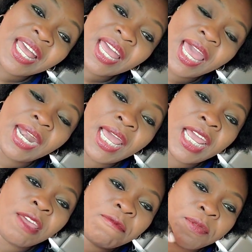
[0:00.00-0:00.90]
And
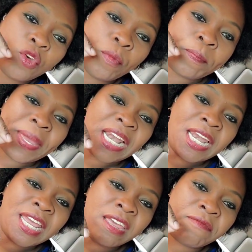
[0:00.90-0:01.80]
if you
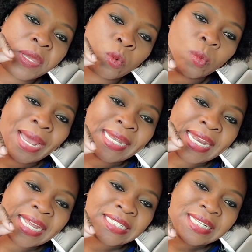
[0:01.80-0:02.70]
believe in what
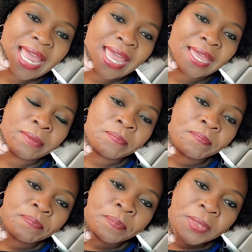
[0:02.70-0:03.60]
they say,
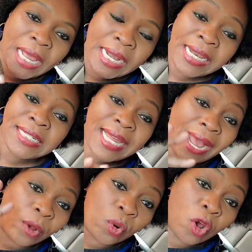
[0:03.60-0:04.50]
and these
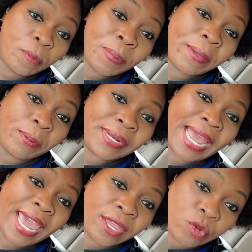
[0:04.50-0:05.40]
are grown people
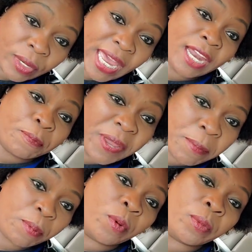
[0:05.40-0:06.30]
that educate
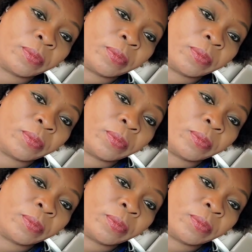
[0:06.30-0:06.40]
people.